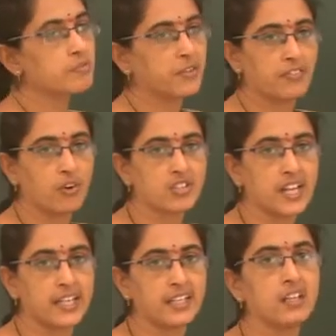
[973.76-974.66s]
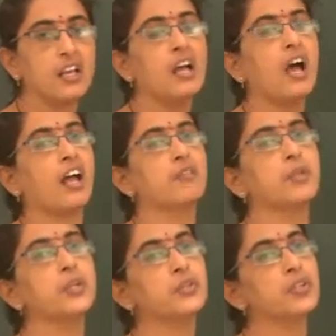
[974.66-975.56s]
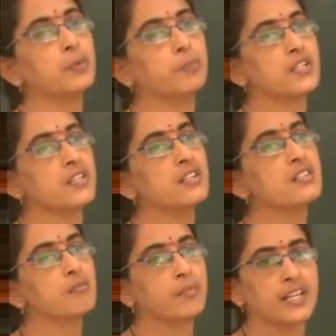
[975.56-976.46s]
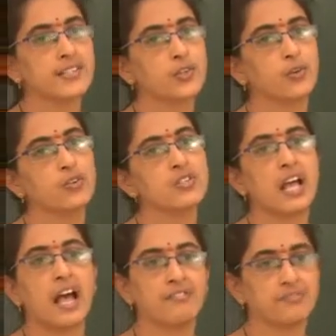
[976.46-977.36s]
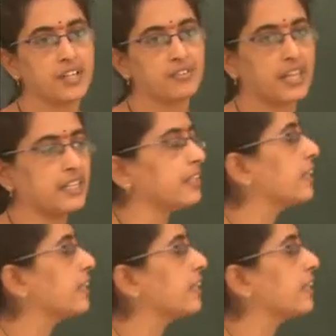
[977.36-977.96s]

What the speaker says: before training and mu2 represents the mean scores after training